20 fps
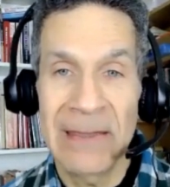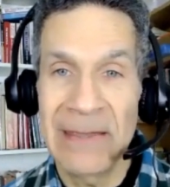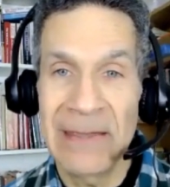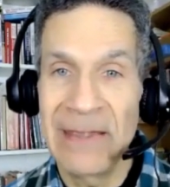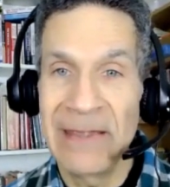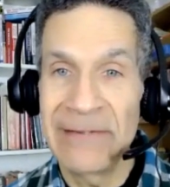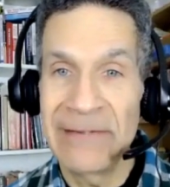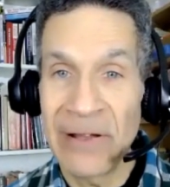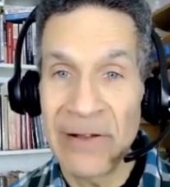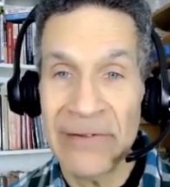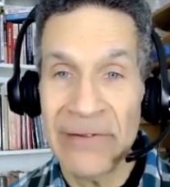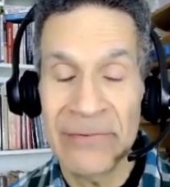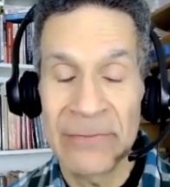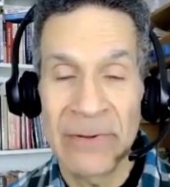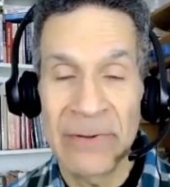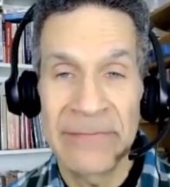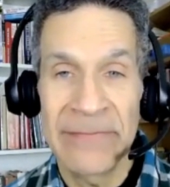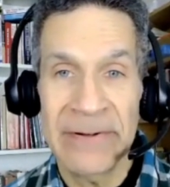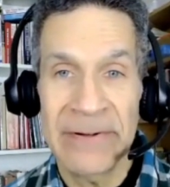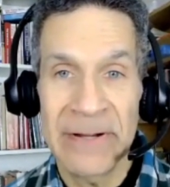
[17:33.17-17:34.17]
is
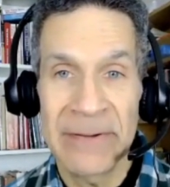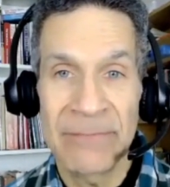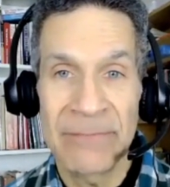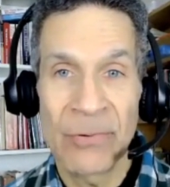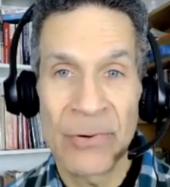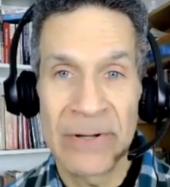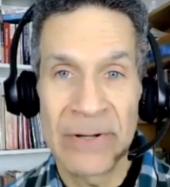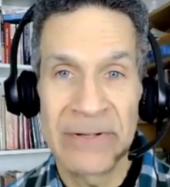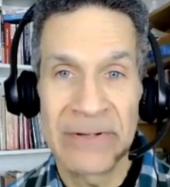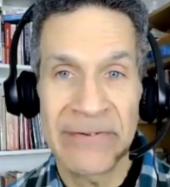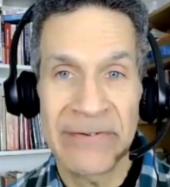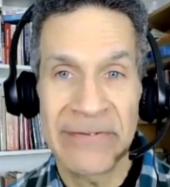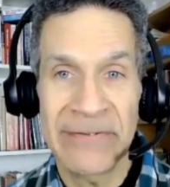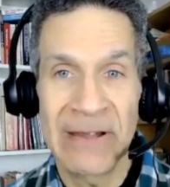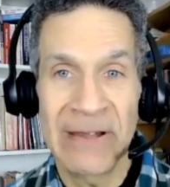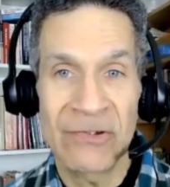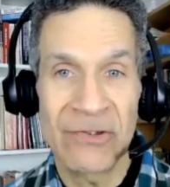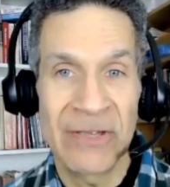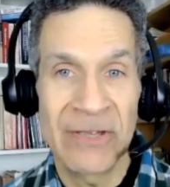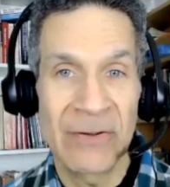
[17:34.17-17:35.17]
also a very important
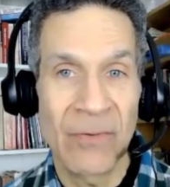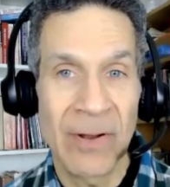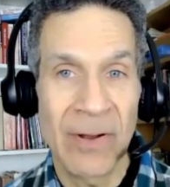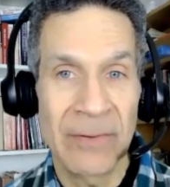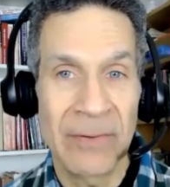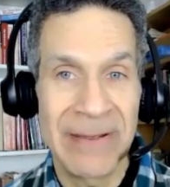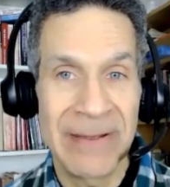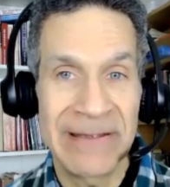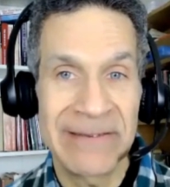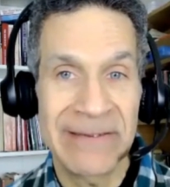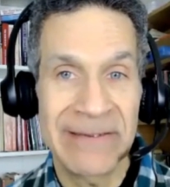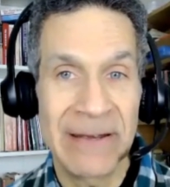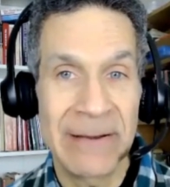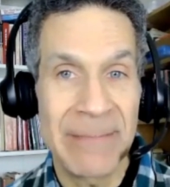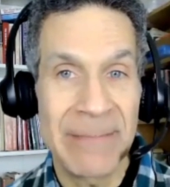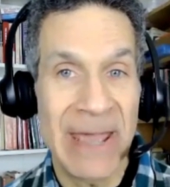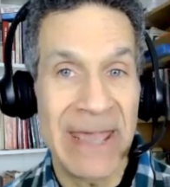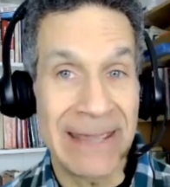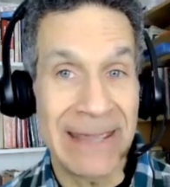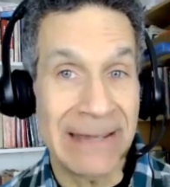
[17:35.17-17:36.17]
distinction that one needs to
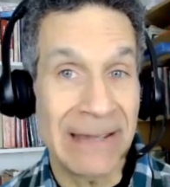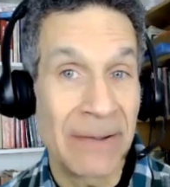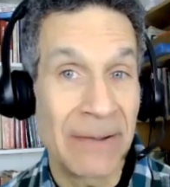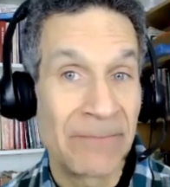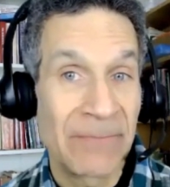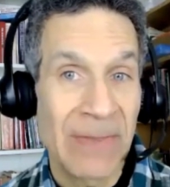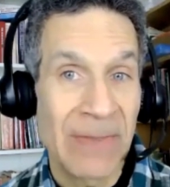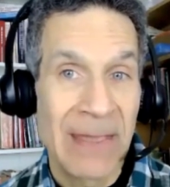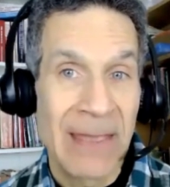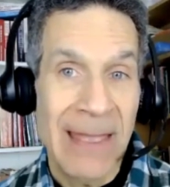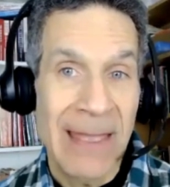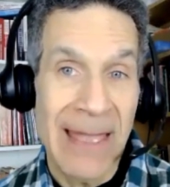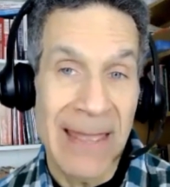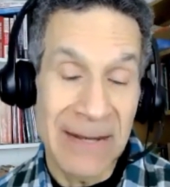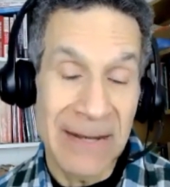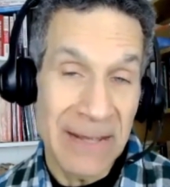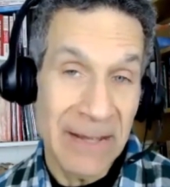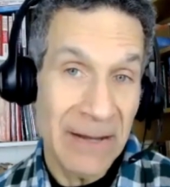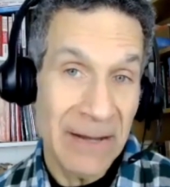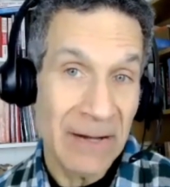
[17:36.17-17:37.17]
make.
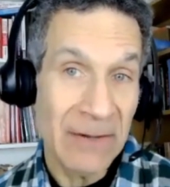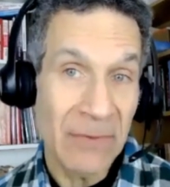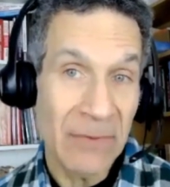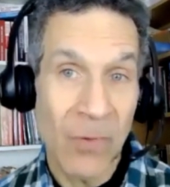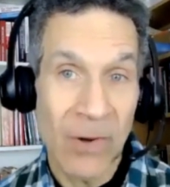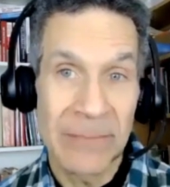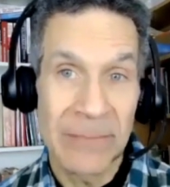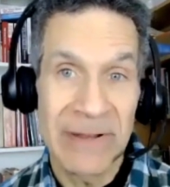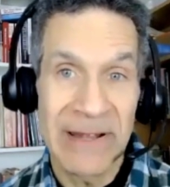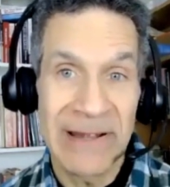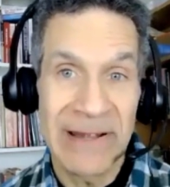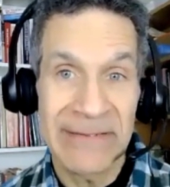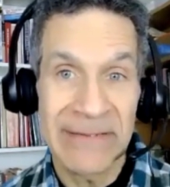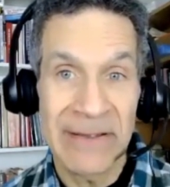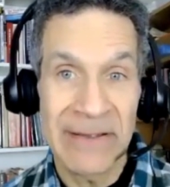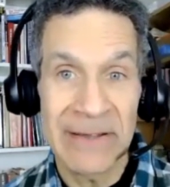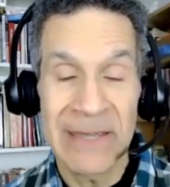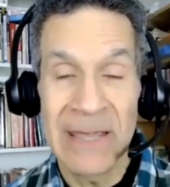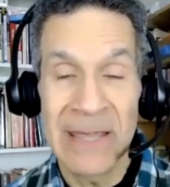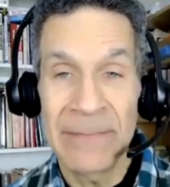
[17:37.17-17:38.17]
And here one needs
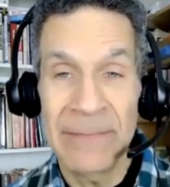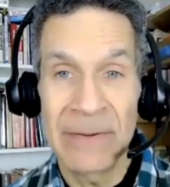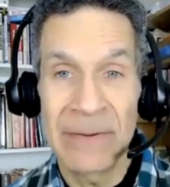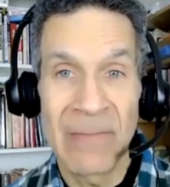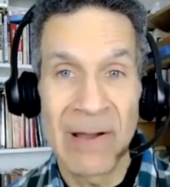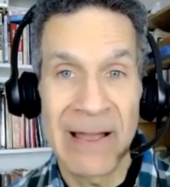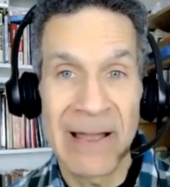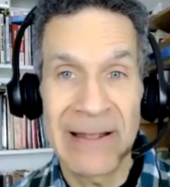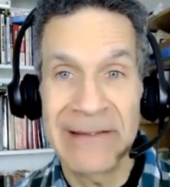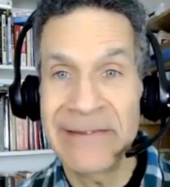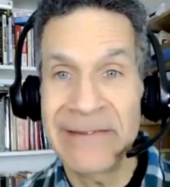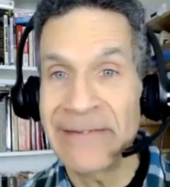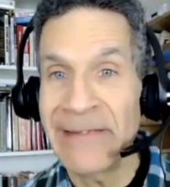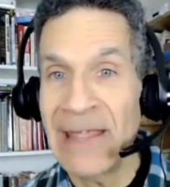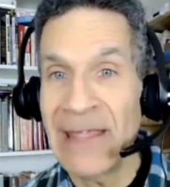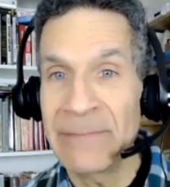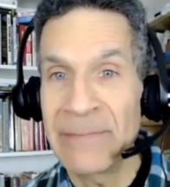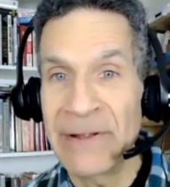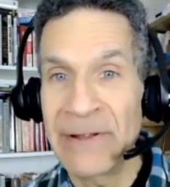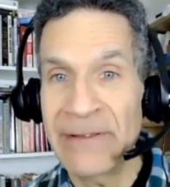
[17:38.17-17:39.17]
to keep in mind
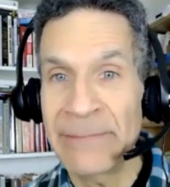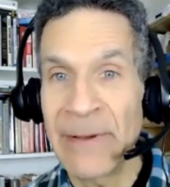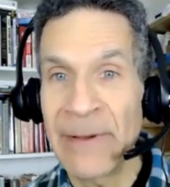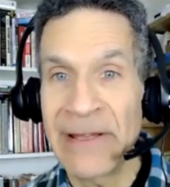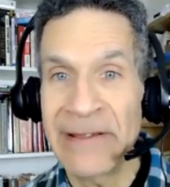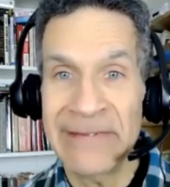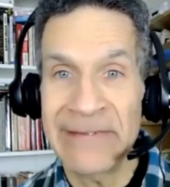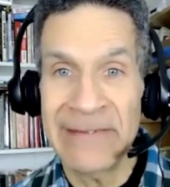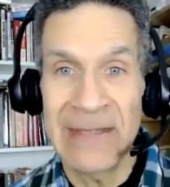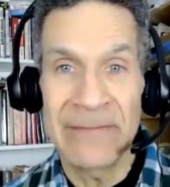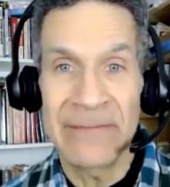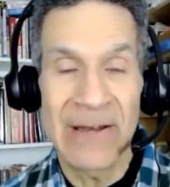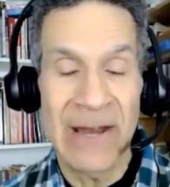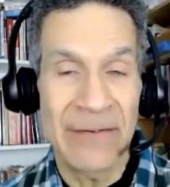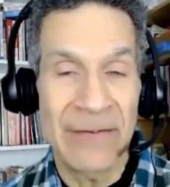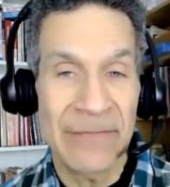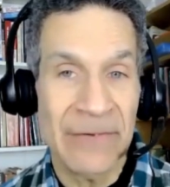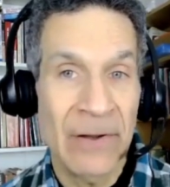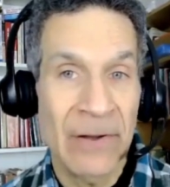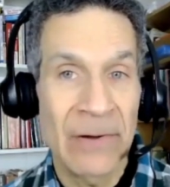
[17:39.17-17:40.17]
statements by Stephen
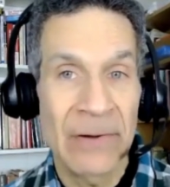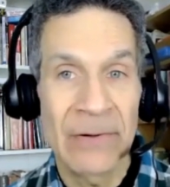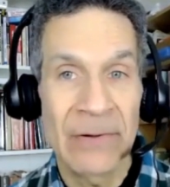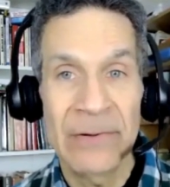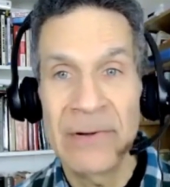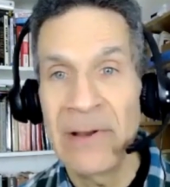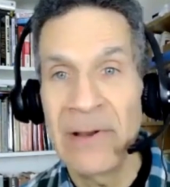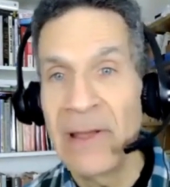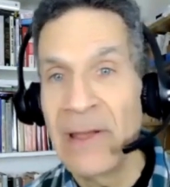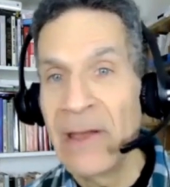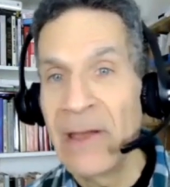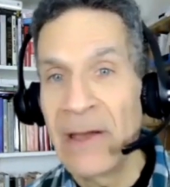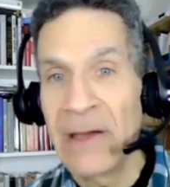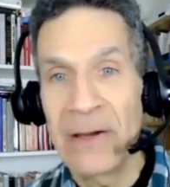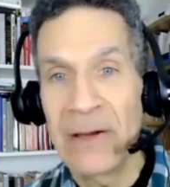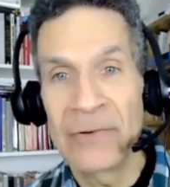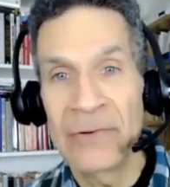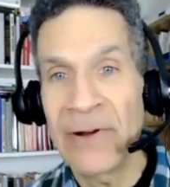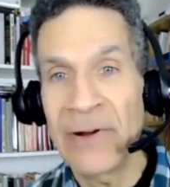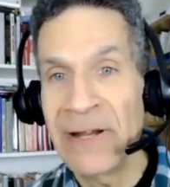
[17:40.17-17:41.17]
F. Cohn,
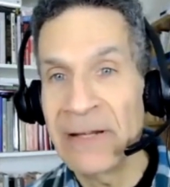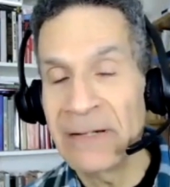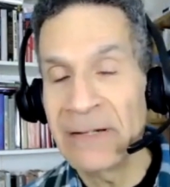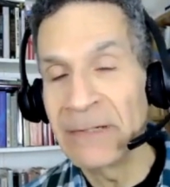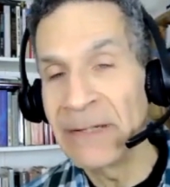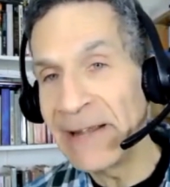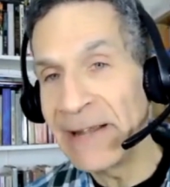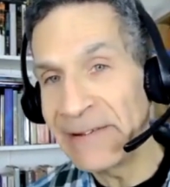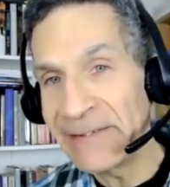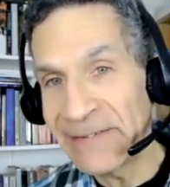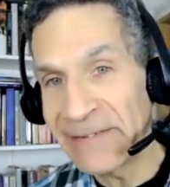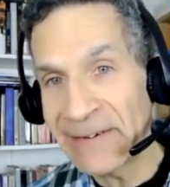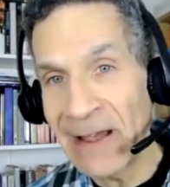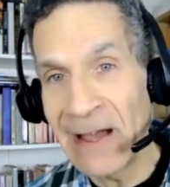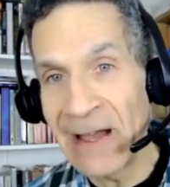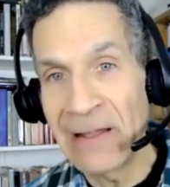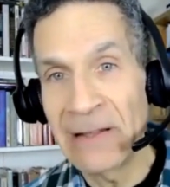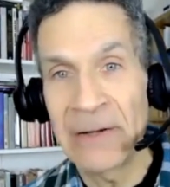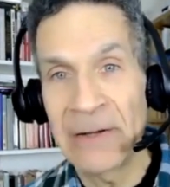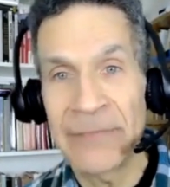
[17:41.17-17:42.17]
a great late
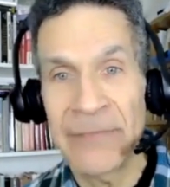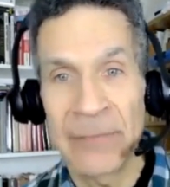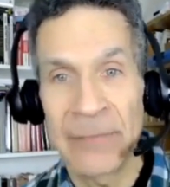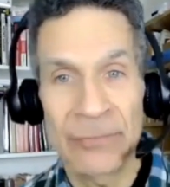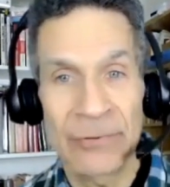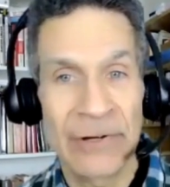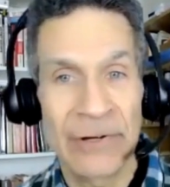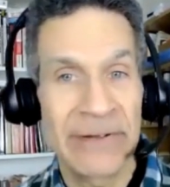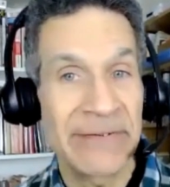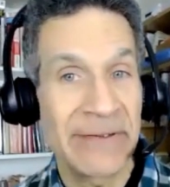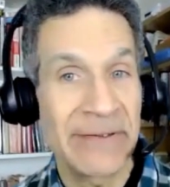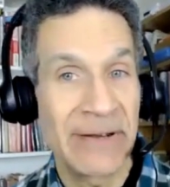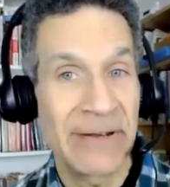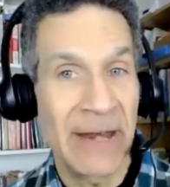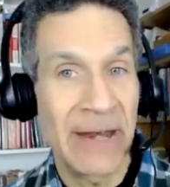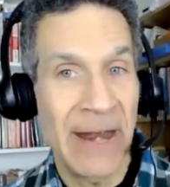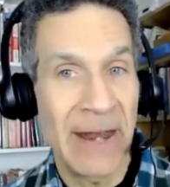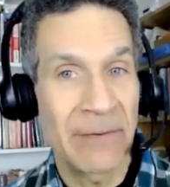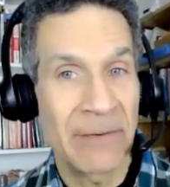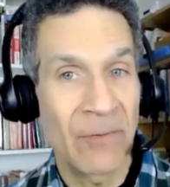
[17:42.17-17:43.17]
scholar from Princeton
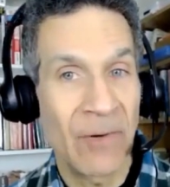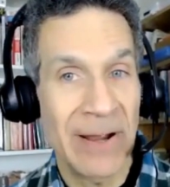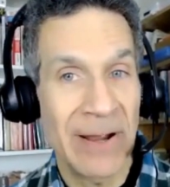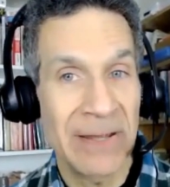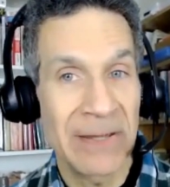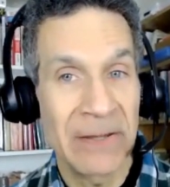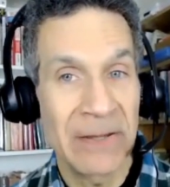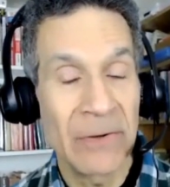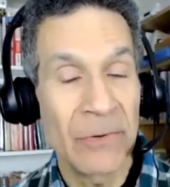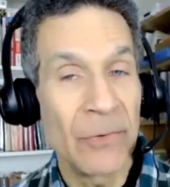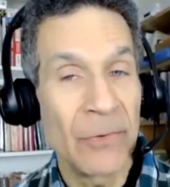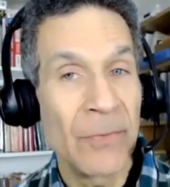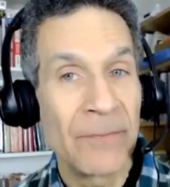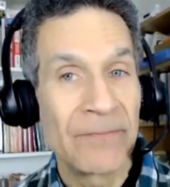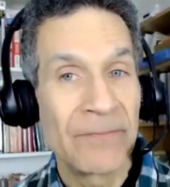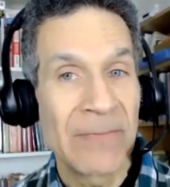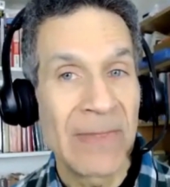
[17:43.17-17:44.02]
and NYU,